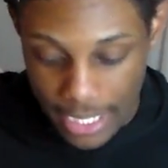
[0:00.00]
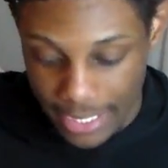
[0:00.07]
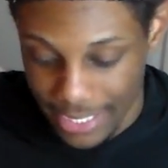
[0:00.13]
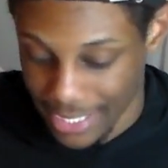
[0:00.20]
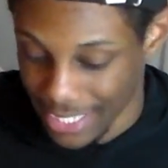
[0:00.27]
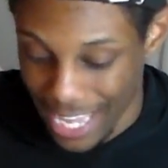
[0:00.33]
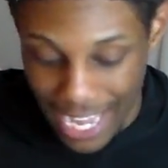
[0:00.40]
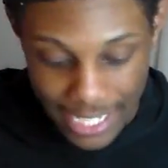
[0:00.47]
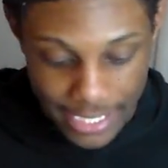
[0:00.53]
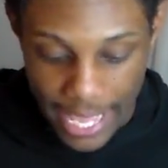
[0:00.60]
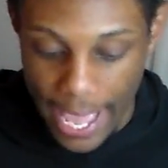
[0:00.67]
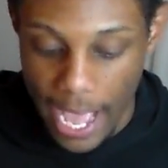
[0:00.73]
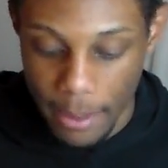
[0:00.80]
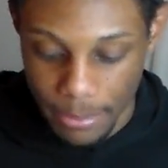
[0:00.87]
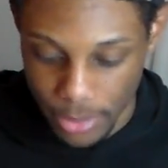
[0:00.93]
This guy's
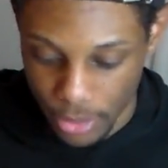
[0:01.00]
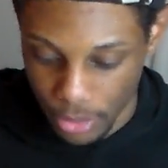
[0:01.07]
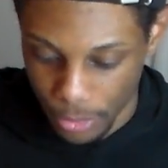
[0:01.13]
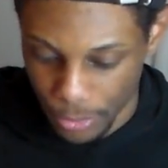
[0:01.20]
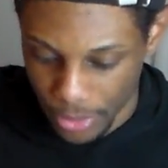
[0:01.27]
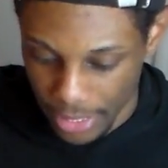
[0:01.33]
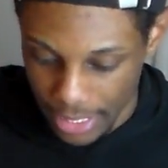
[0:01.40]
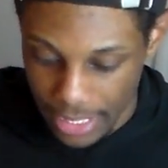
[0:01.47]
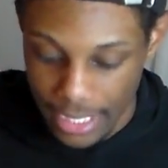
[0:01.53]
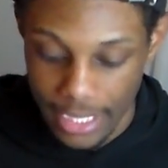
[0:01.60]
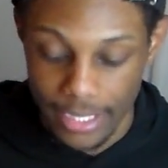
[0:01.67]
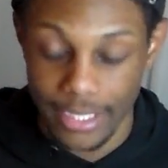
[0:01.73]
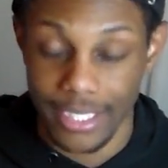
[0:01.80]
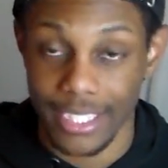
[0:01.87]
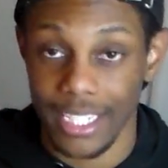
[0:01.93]
absolutely
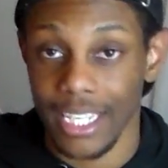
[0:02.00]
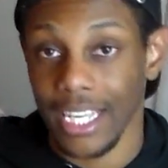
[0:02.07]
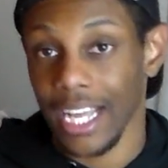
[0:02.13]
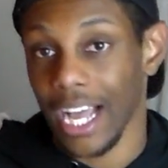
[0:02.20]
killing it.